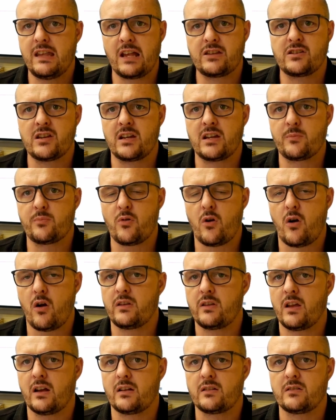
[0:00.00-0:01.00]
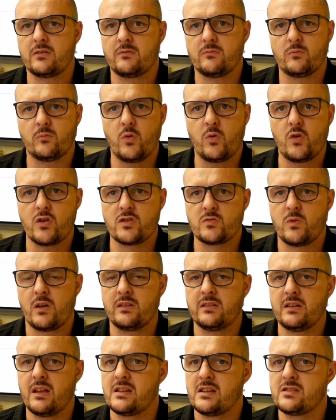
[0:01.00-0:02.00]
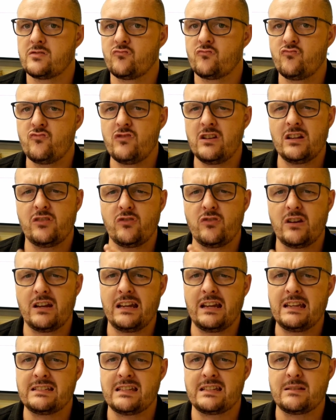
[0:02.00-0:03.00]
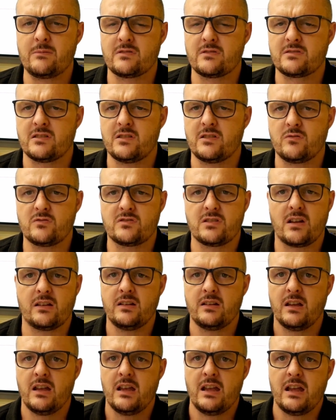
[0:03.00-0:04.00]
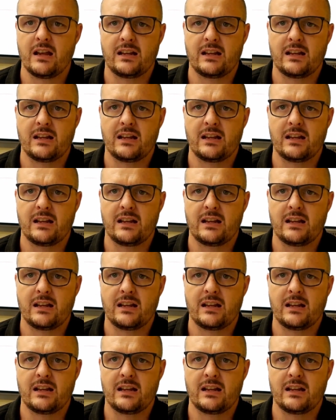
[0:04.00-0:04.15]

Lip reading: Netgenium product works wonders. Real easy, simple solution.